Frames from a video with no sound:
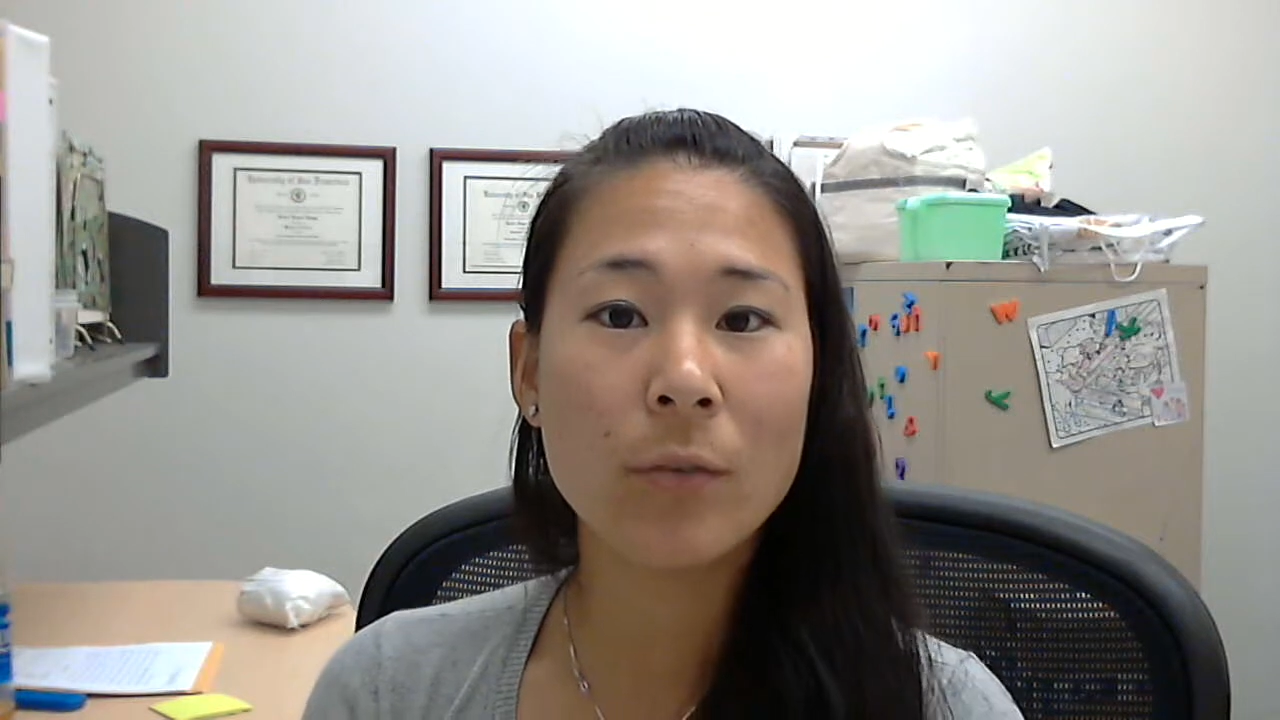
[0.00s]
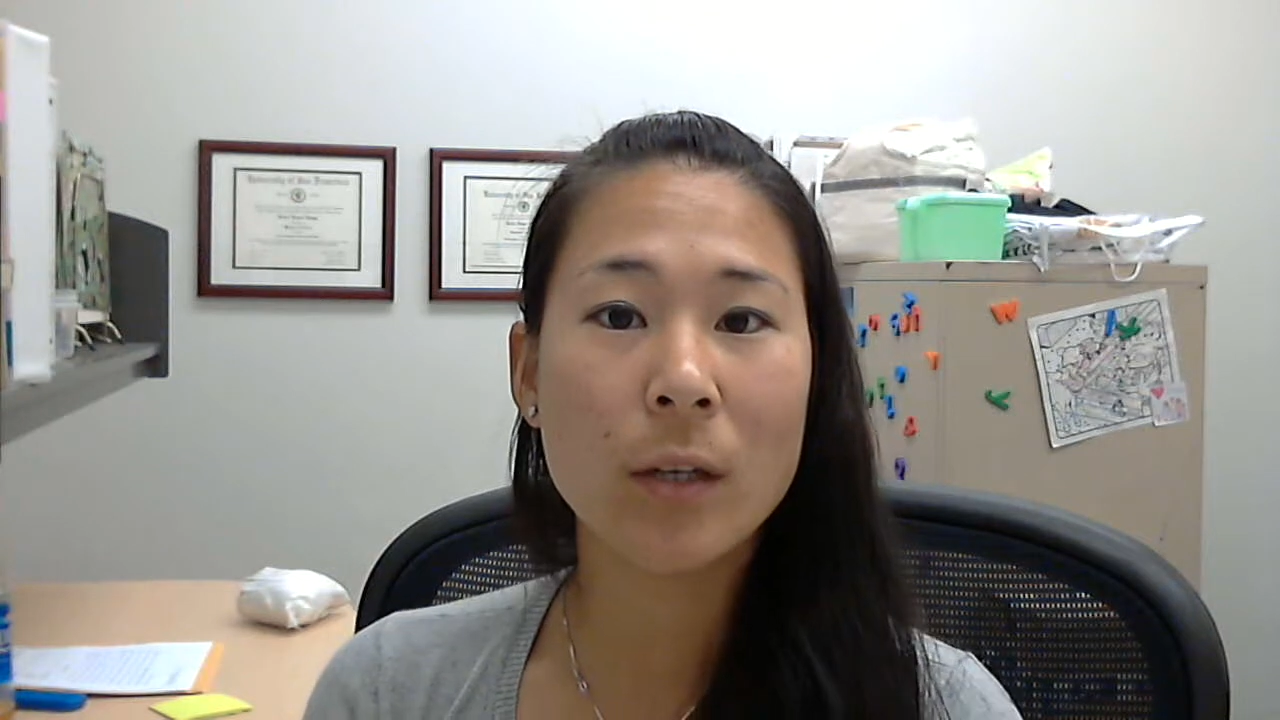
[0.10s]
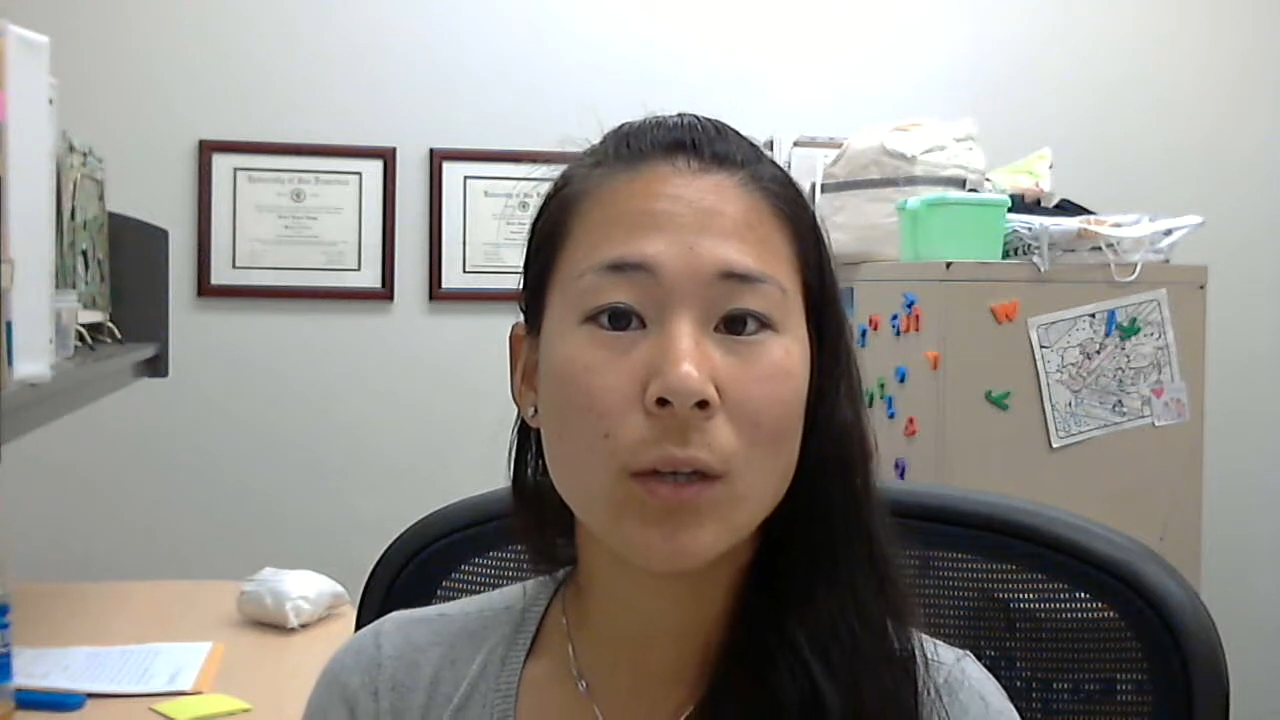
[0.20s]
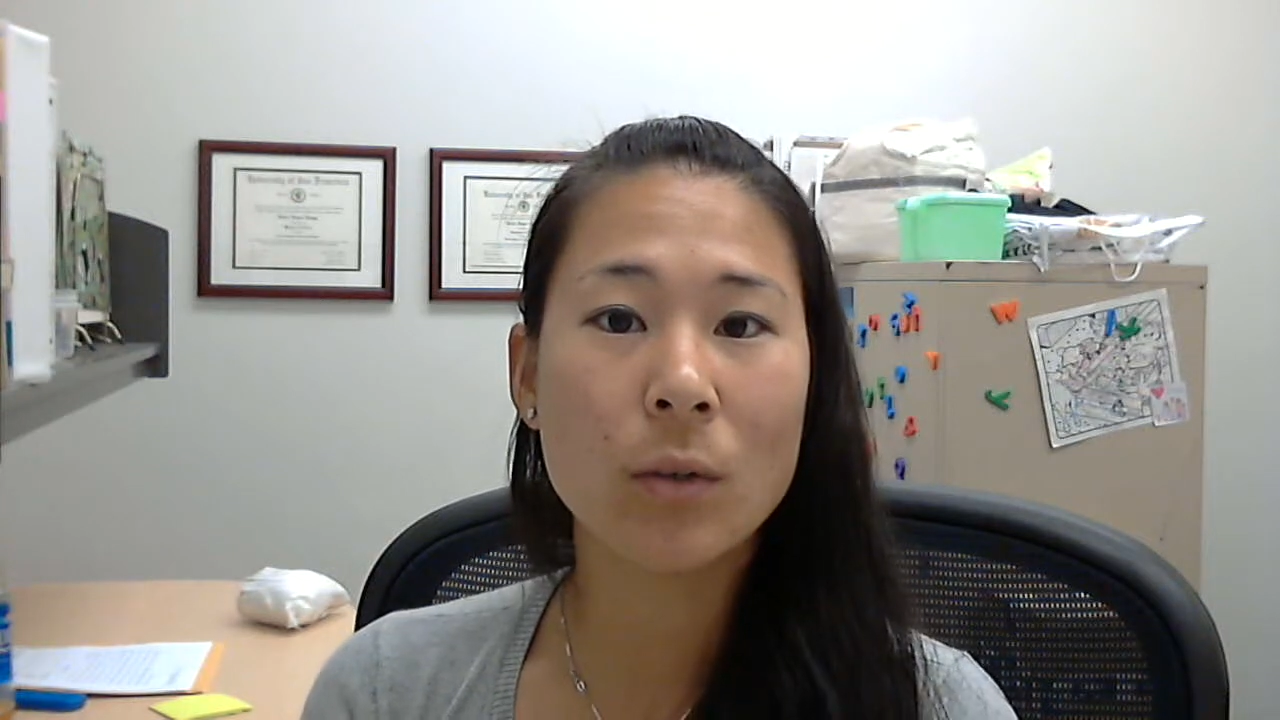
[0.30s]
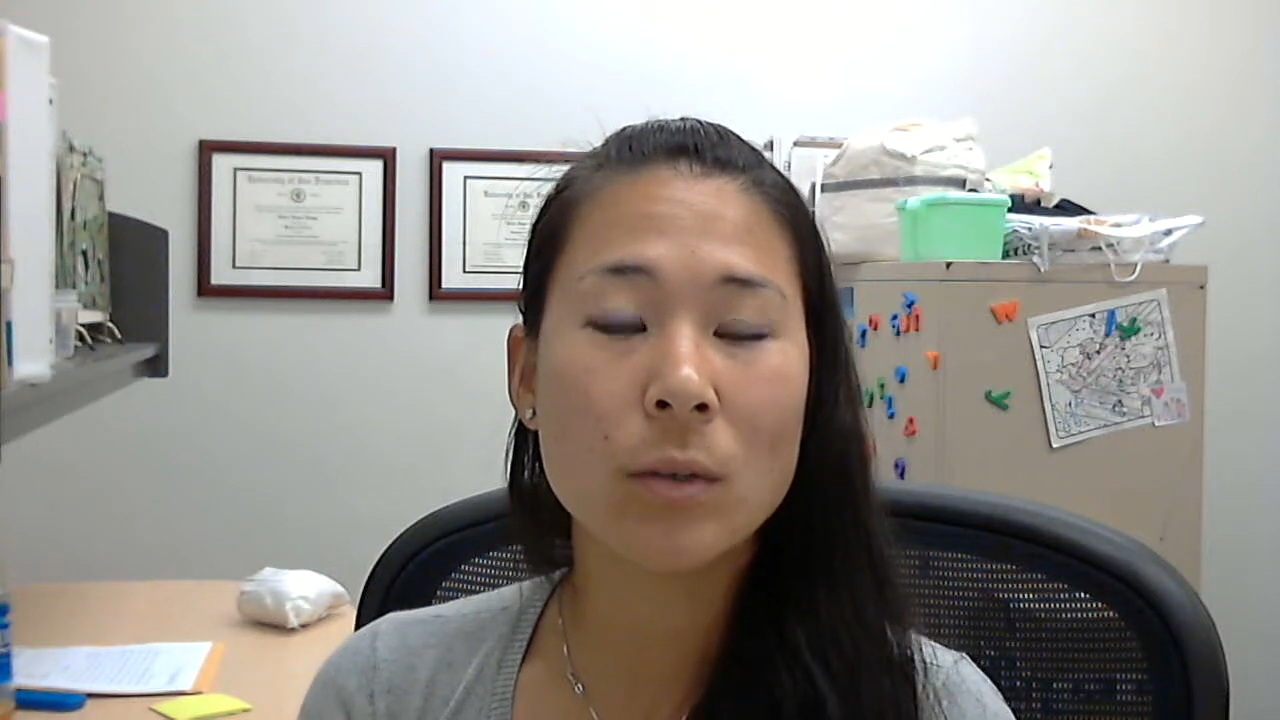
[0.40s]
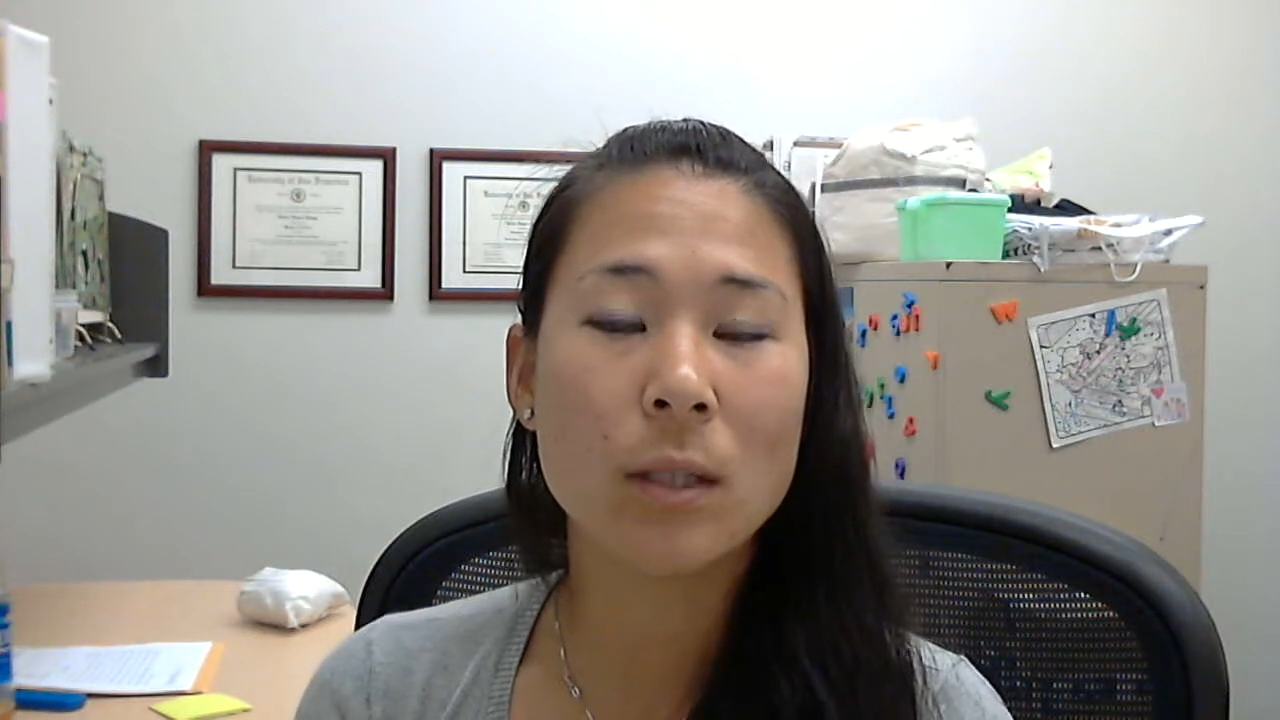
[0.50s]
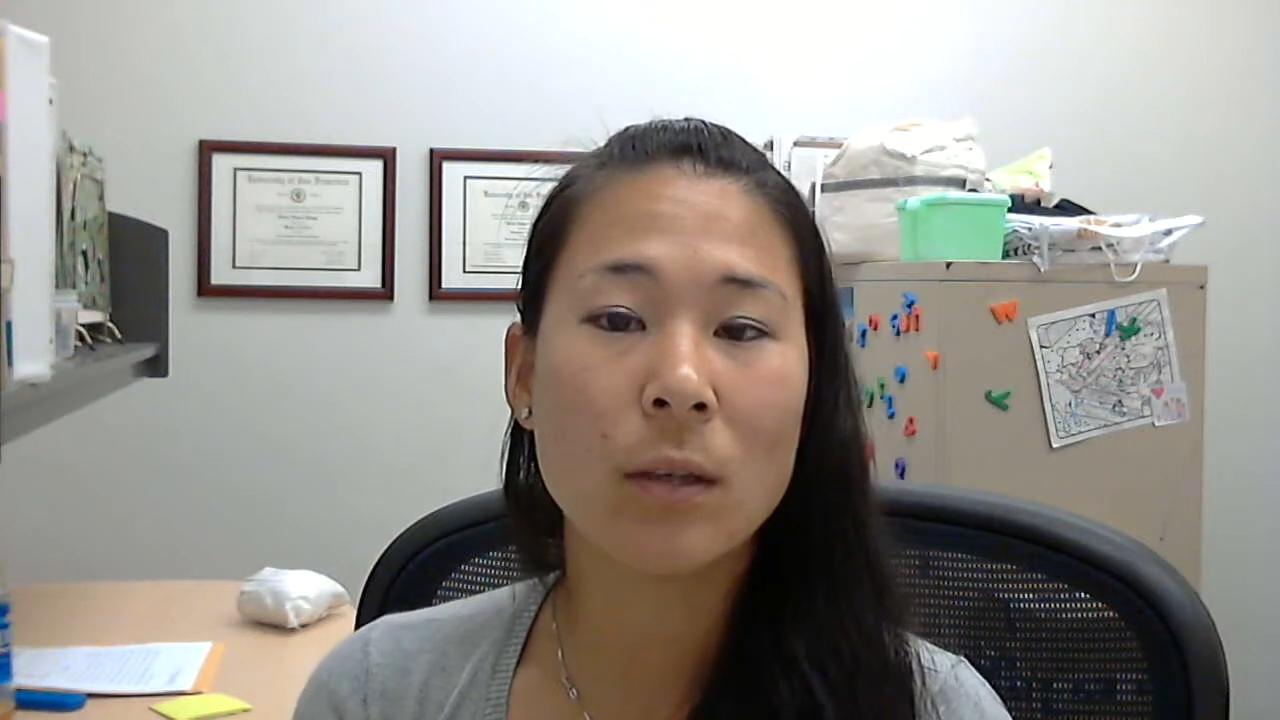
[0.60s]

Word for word: video to